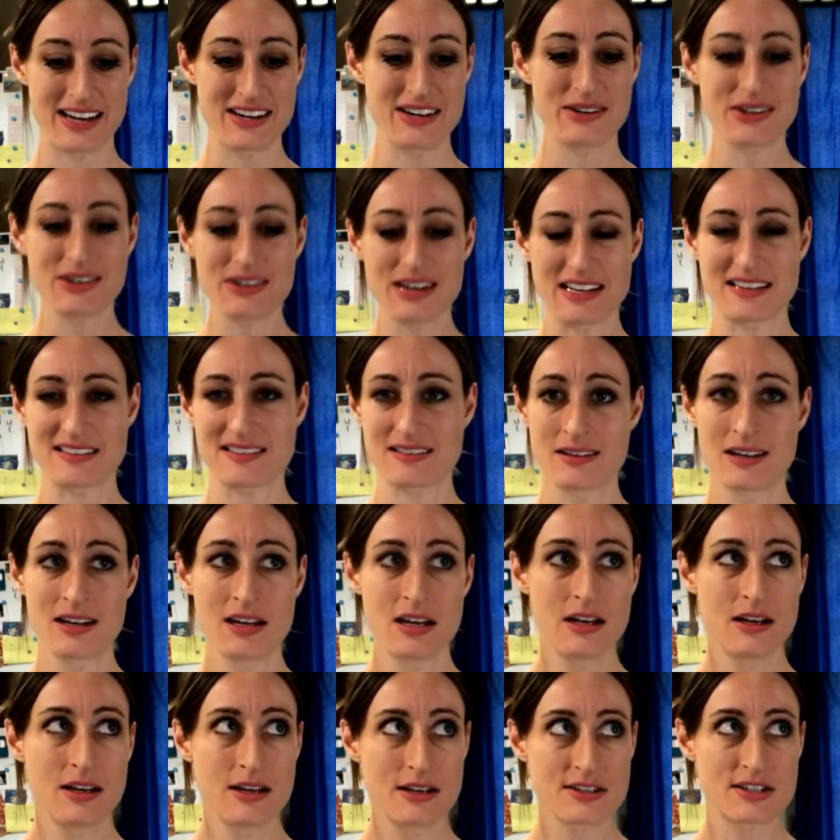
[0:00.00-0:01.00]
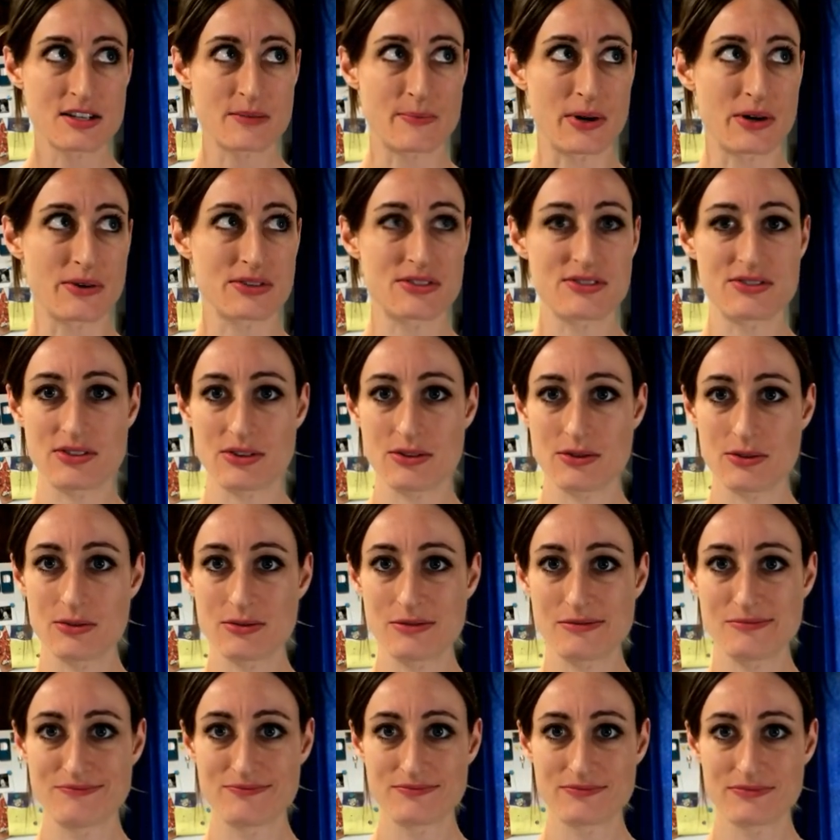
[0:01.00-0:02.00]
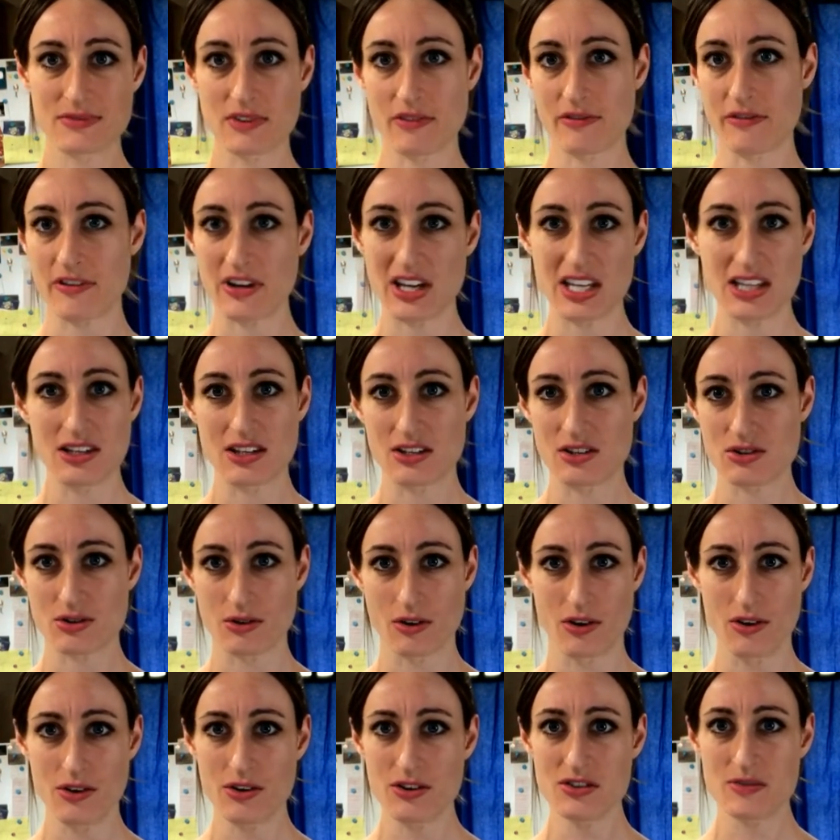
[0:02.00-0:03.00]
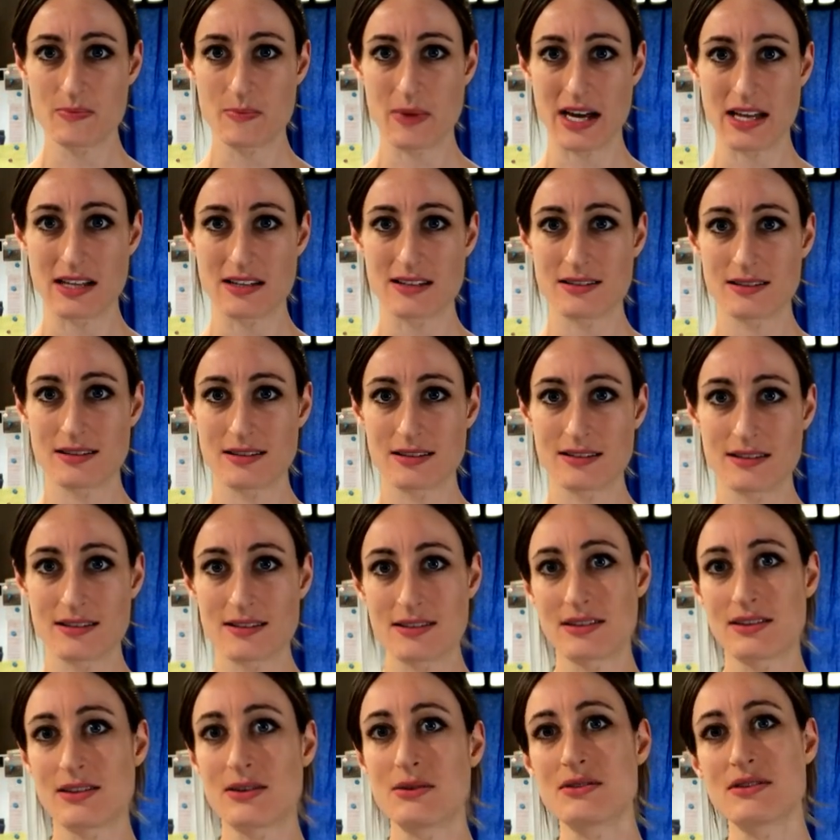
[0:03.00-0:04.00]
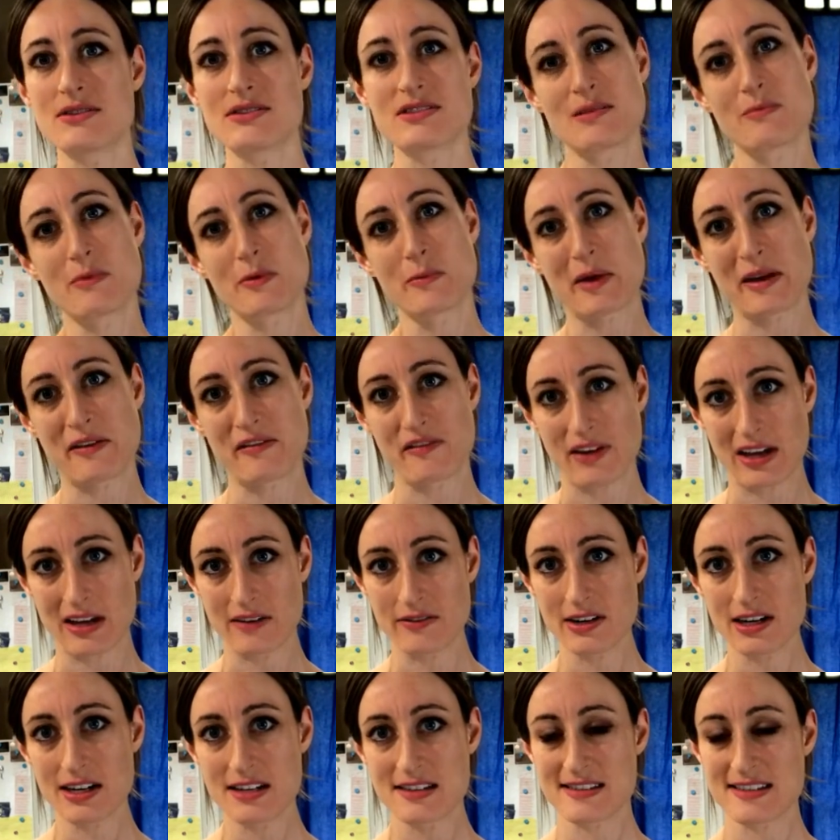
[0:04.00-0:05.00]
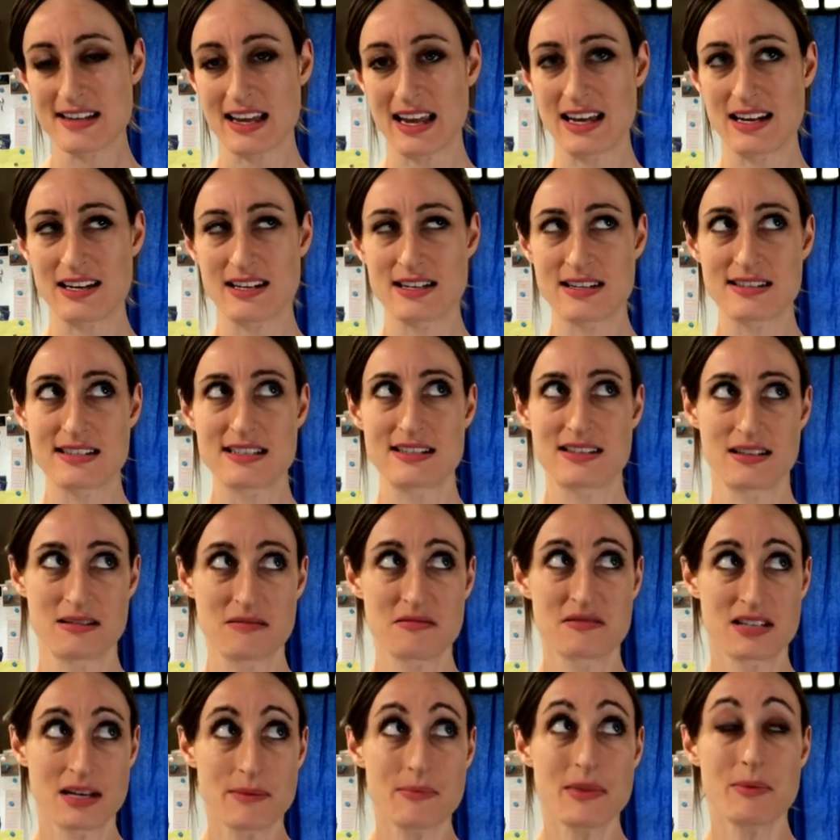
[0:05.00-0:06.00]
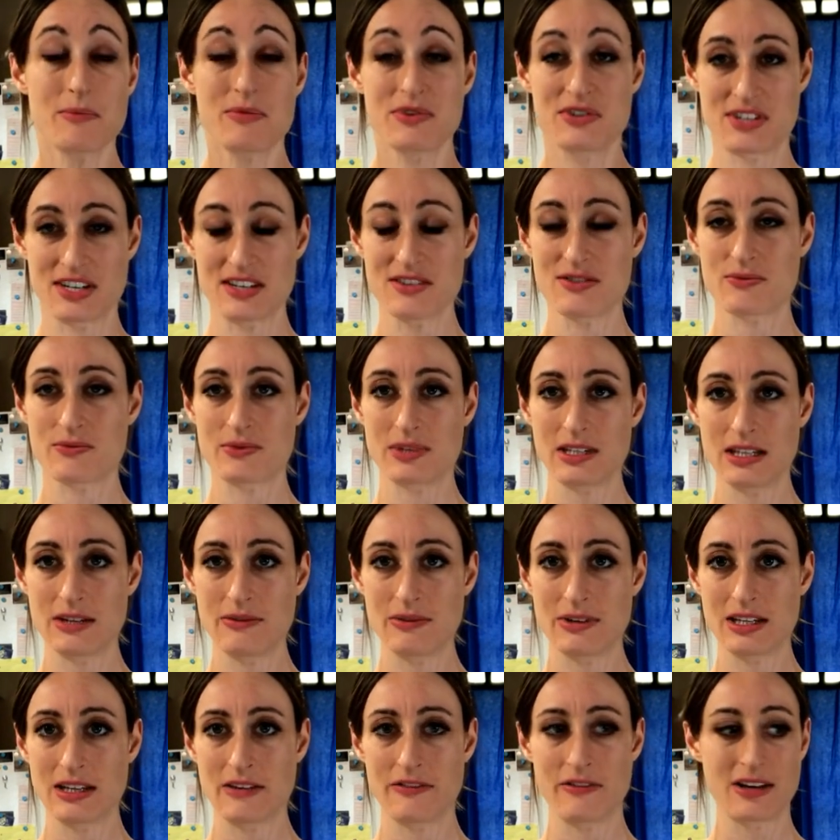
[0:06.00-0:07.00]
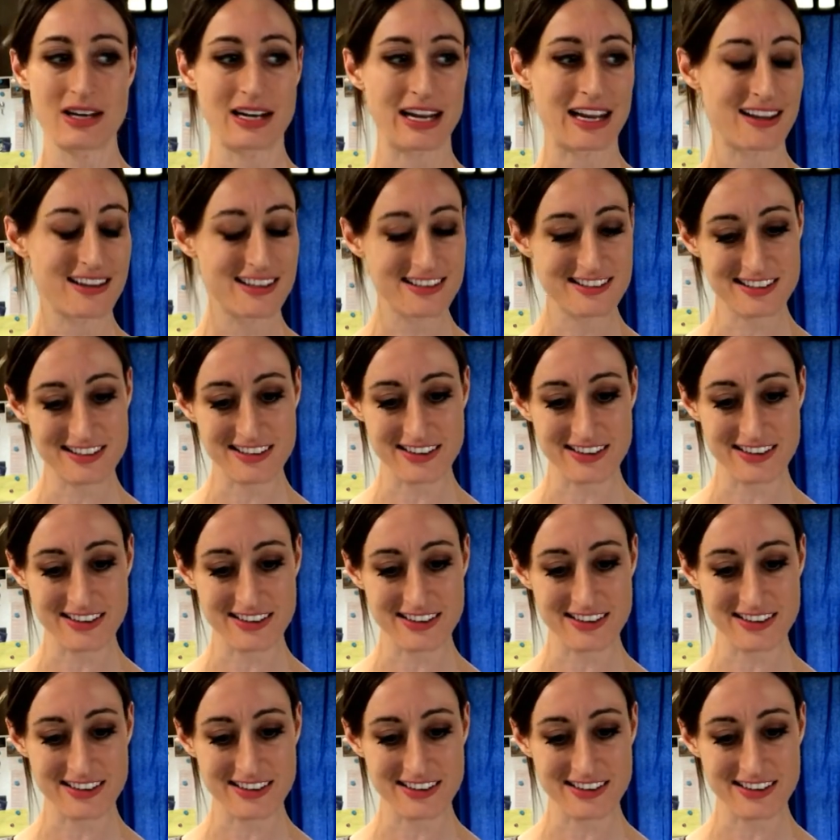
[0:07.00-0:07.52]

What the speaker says: I know you're not supposed to feed the trolls, but those are some of my favorites, and some of them were just really, really funny.